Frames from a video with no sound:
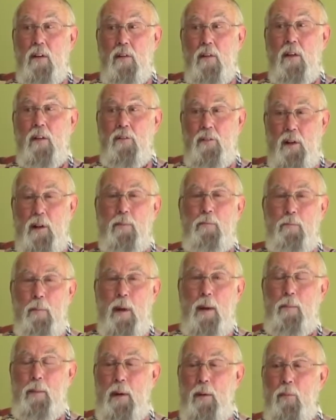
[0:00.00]
That
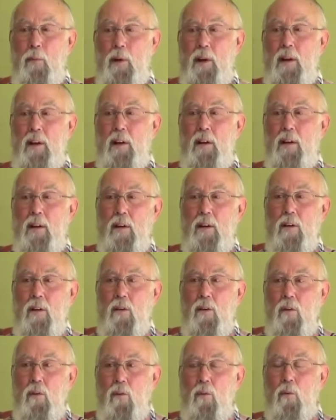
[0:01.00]
maybe we
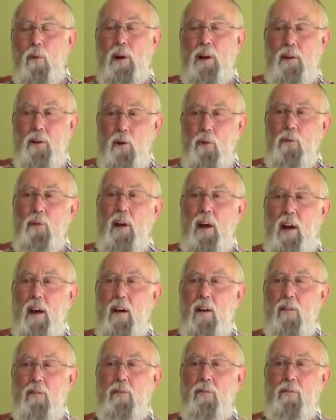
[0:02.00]
don't
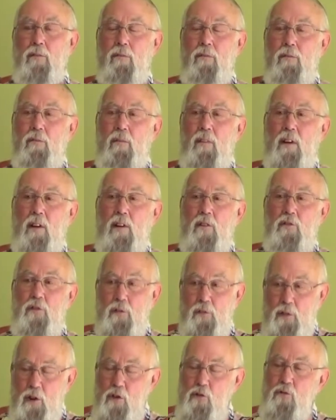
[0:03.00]
have
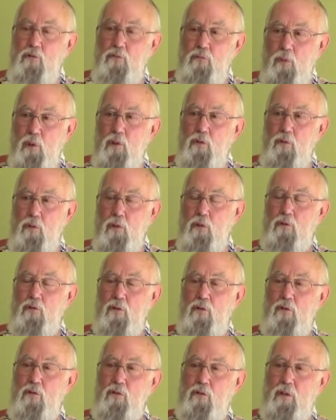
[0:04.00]
sufficient
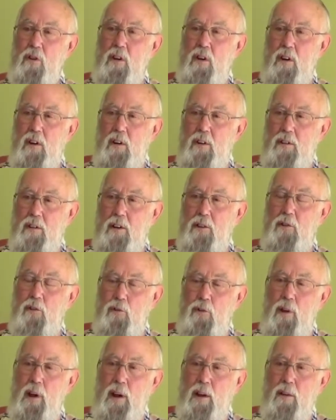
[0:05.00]
resources to
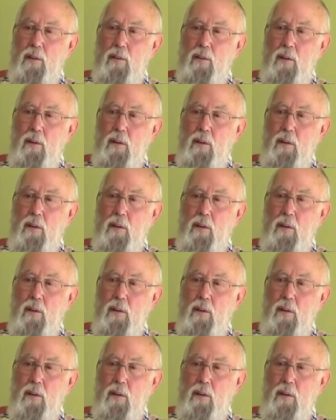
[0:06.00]
do that.